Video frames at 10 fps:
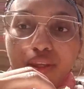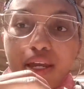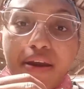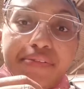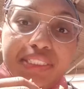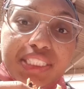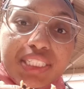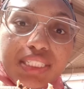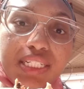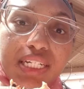Like, I really
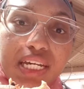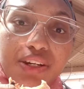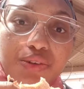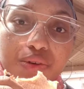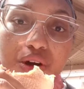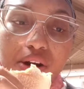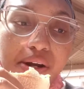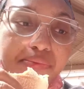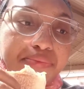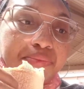just need to get a new
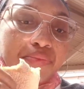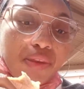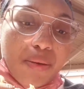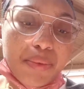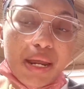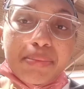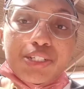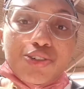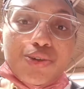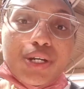car, but I'm
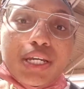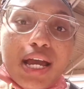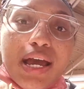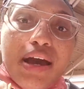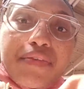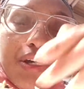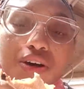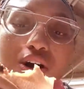enjoying not having a